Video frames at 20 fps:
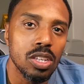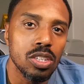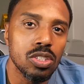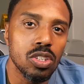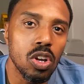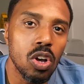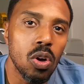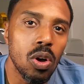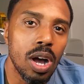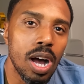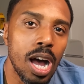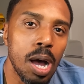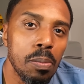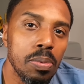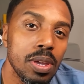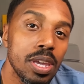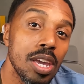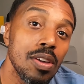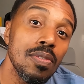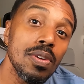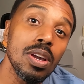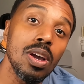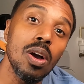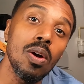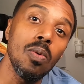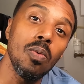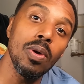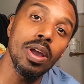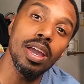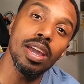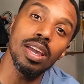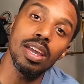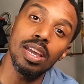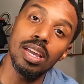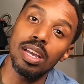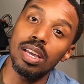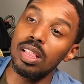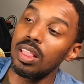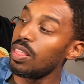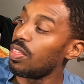So I'm giving
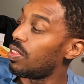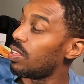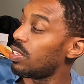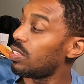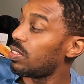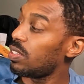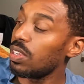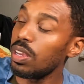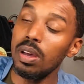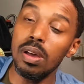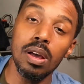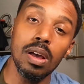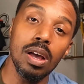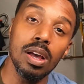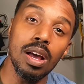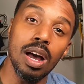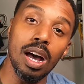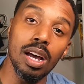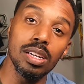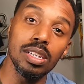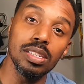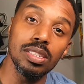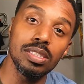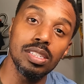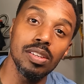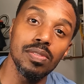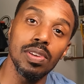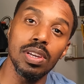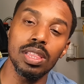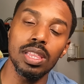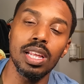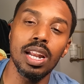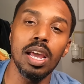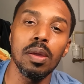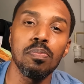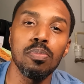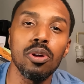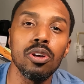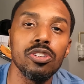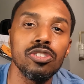away this Honda Civic that
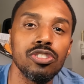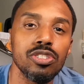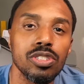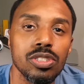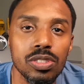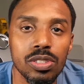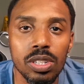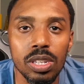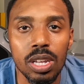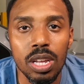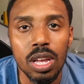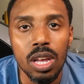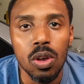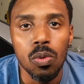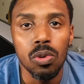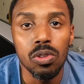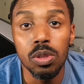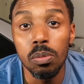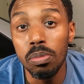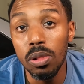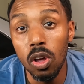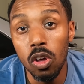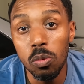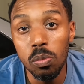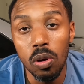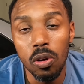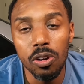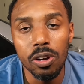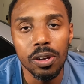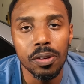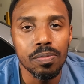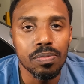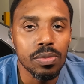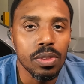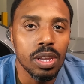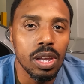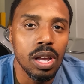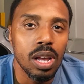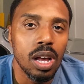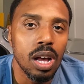I purchased with the blown motor.
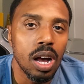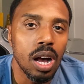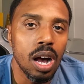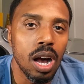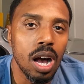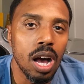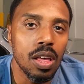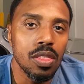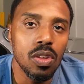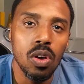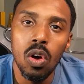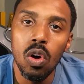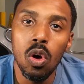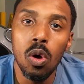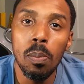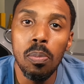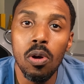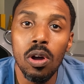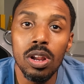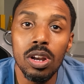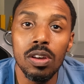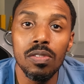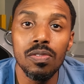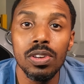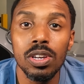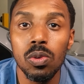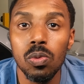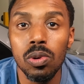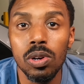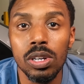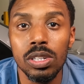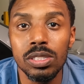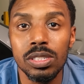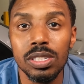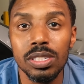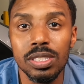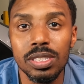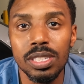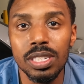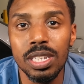The whole point of it was
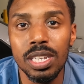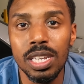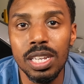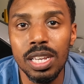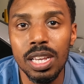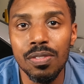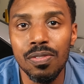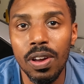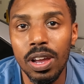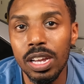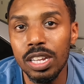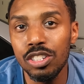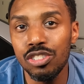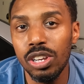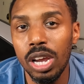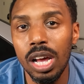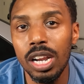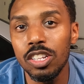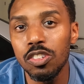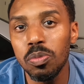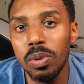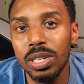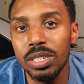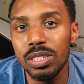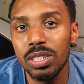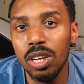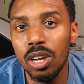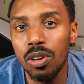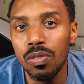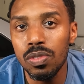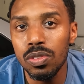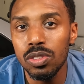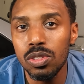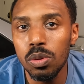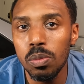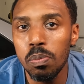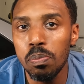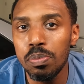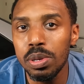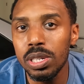to see if I could challenge myself
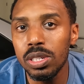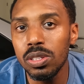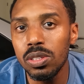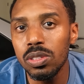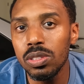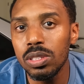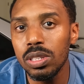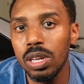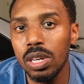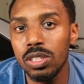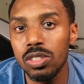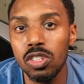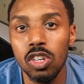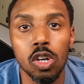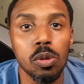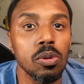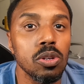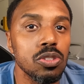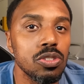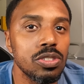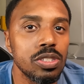to build a turbo